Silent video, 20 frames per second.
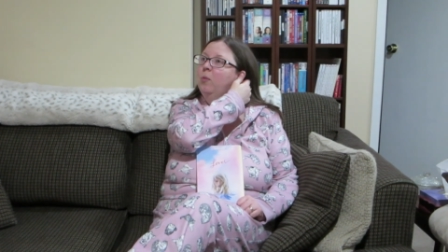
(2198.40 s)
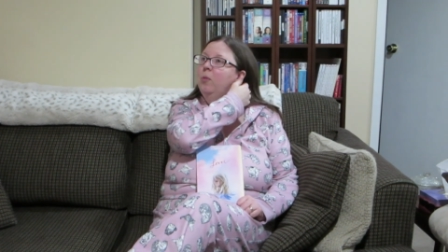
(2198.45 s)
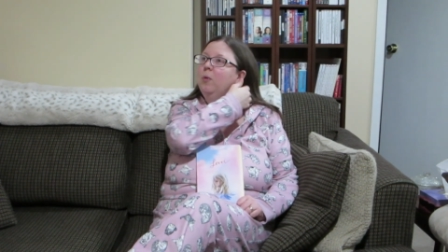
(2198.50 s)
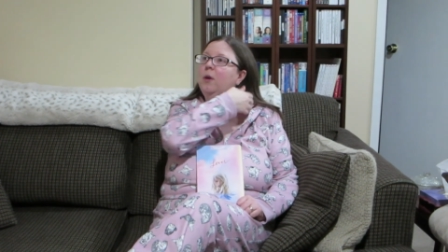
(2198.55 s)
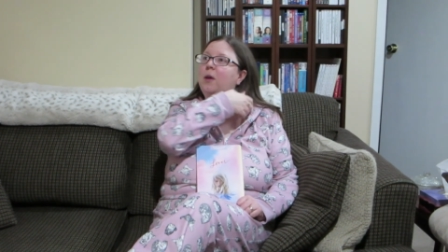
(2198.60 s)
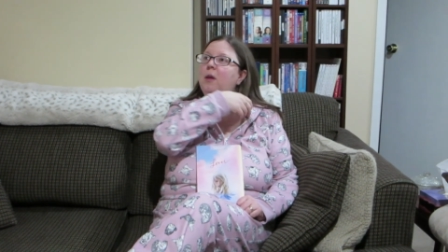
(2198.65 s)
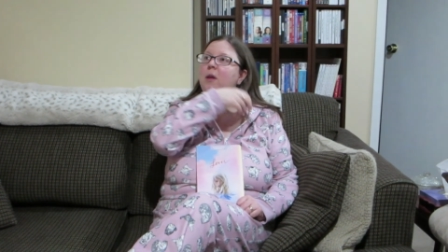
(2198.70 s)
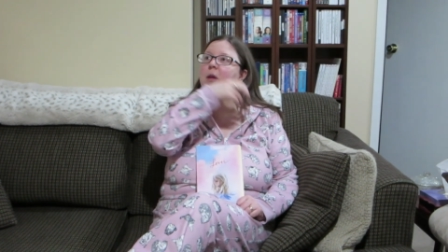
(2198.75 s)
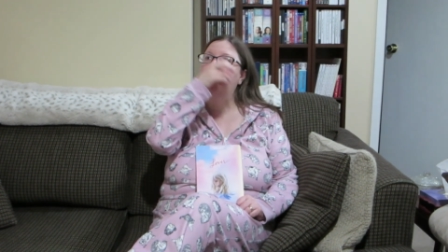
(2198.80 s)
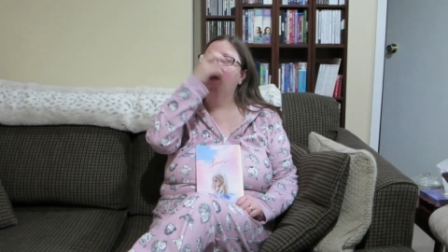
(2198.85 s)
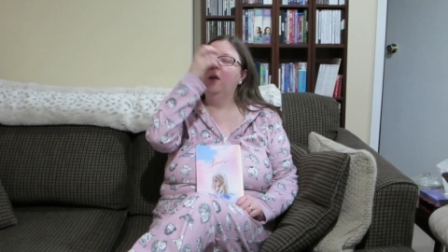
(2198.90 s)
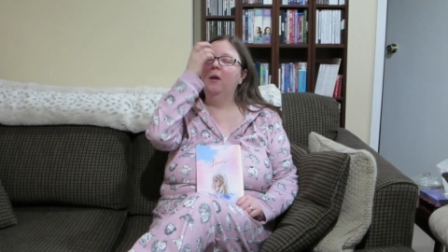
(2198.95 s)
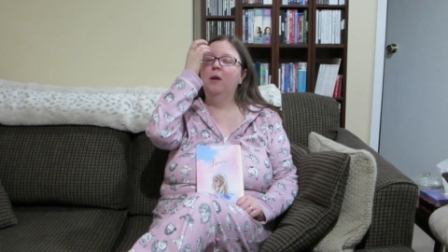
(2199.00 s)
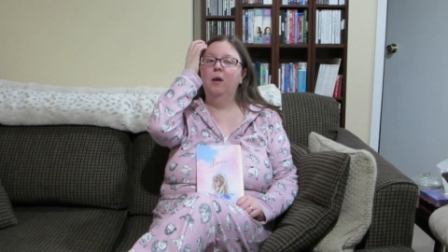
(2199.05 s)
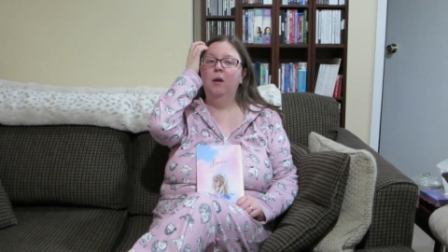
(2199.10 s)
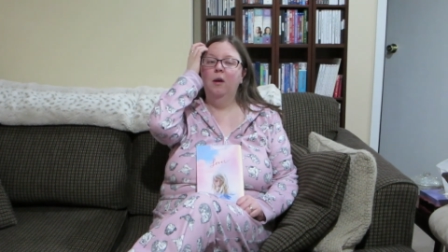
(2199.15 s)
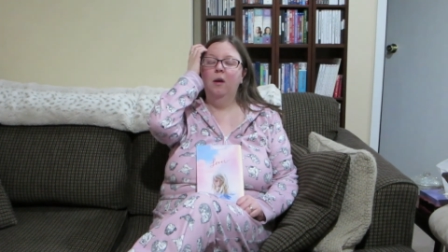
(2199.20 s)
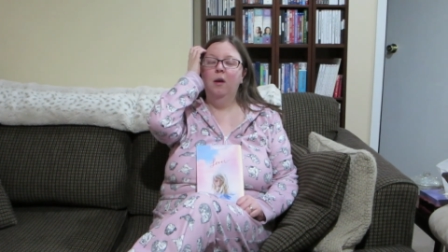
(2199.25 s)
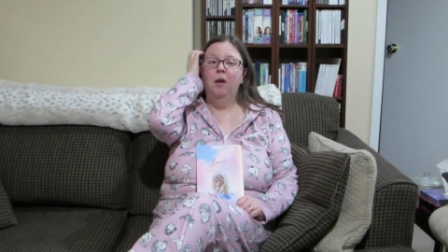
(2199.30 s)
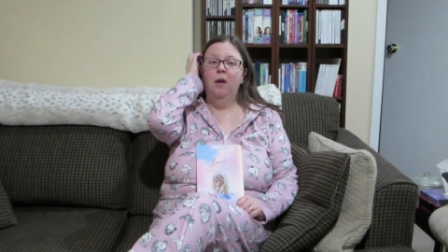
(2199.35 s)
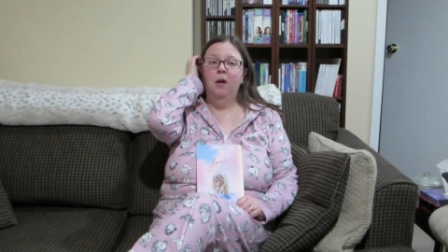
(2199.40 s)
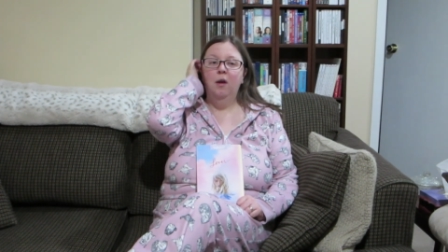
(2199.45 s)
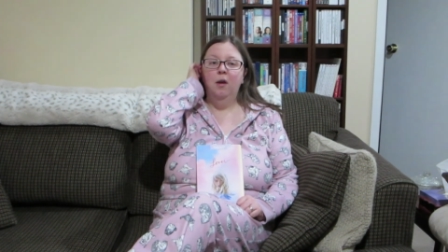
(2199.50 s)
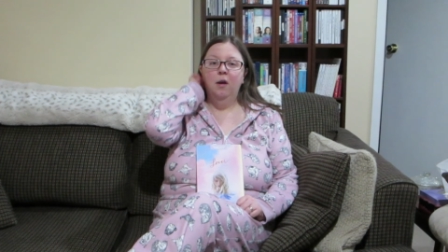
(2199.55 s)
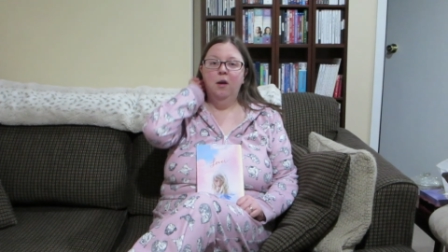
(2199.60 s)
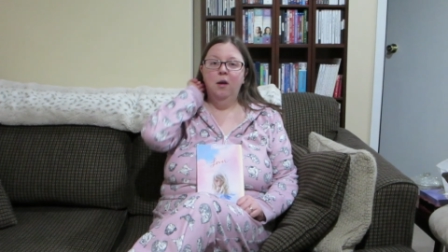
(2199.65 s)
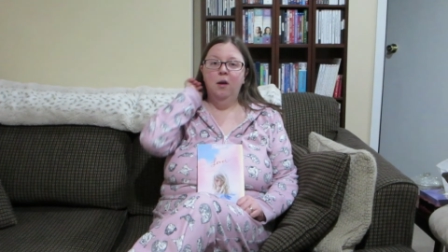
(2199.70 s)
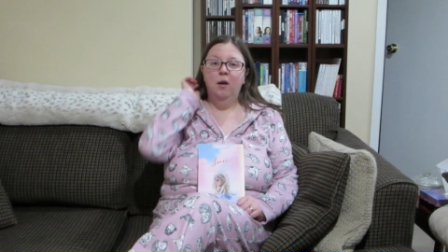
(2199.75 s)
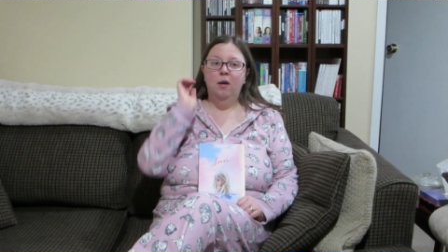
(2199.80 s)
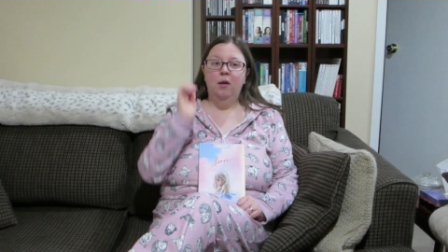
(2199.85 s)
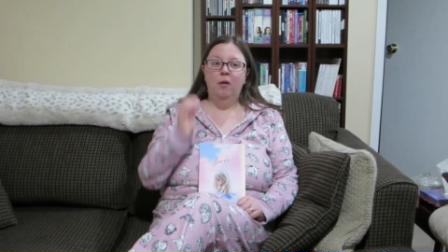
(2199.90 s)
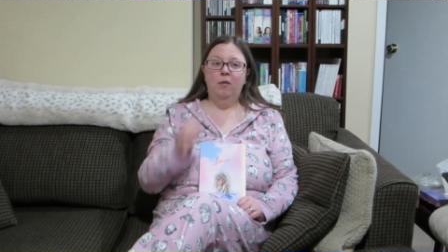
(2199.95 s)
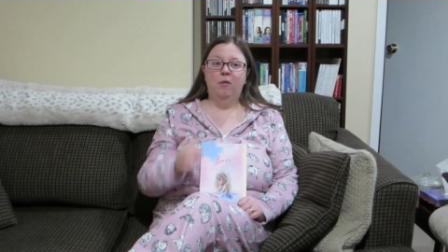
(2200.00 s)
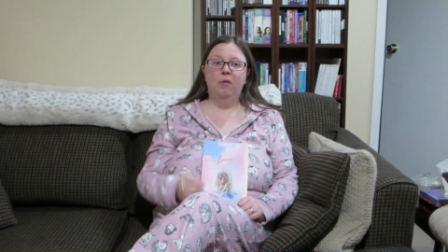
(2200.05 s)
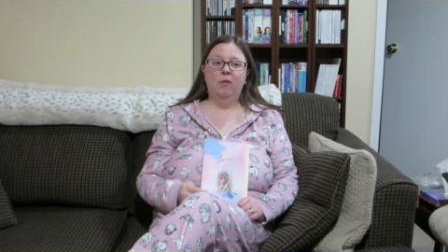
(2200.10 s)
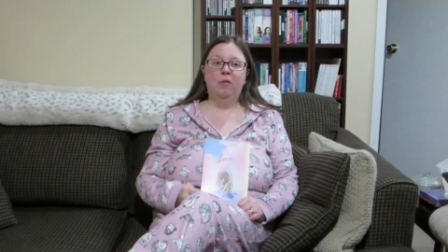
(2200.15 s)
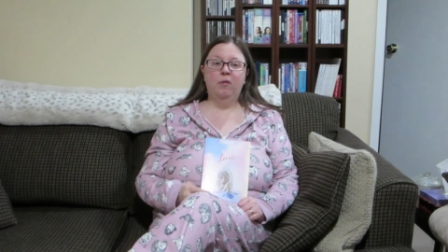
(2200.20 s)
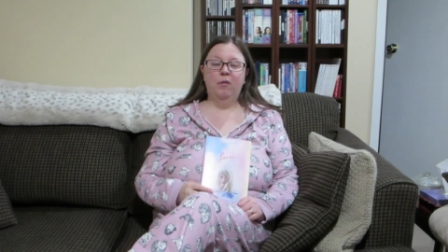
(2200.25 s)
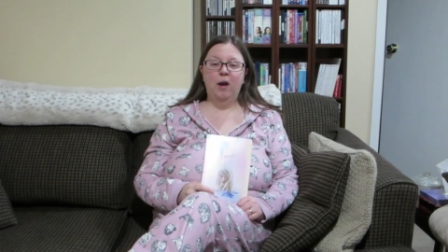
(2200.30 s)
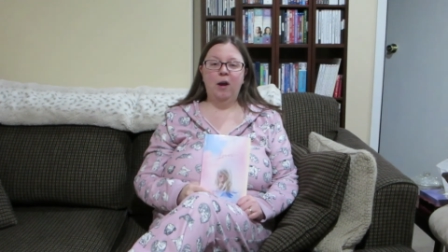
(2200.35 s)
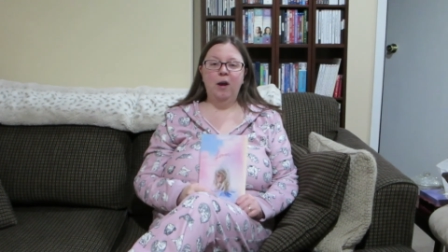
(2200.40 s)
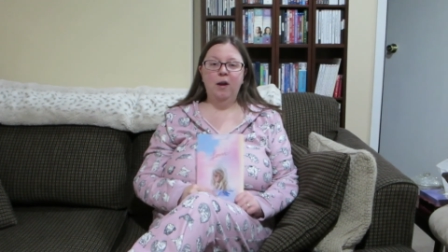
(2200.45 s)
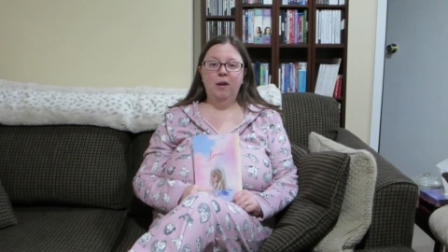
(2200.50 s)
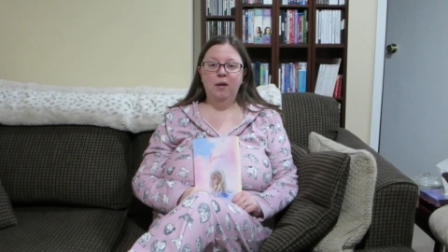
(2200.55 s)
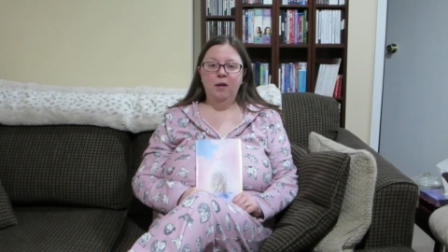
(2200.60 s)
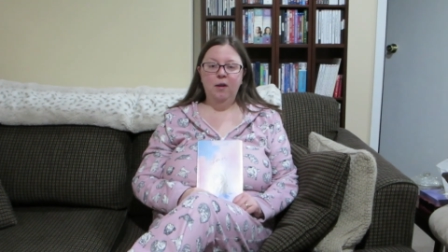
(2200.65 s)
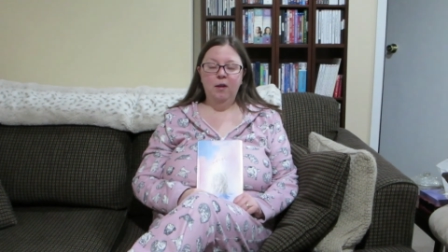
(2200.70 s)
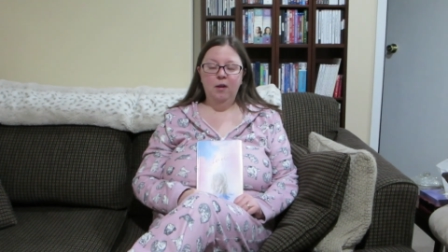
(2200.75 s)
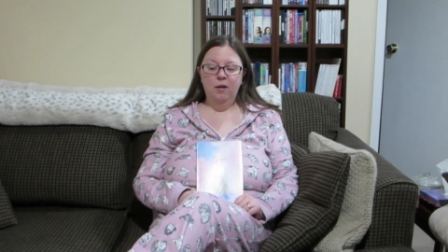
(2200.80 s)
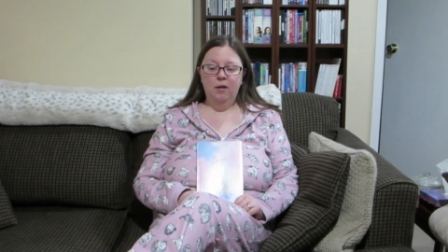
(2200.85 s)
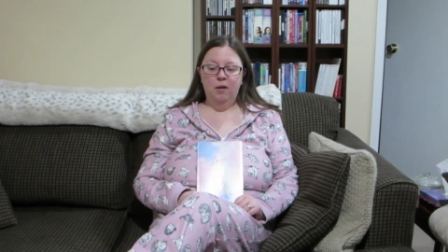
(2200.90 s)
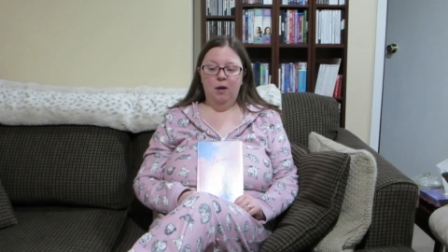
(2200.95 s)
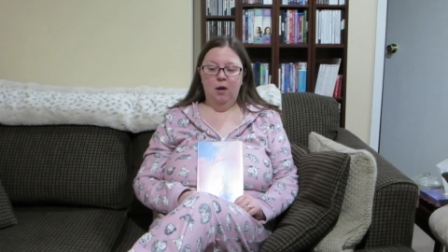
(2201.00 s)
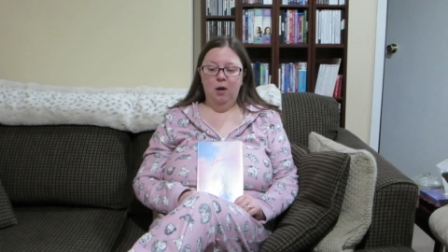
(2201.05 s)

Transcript: we decided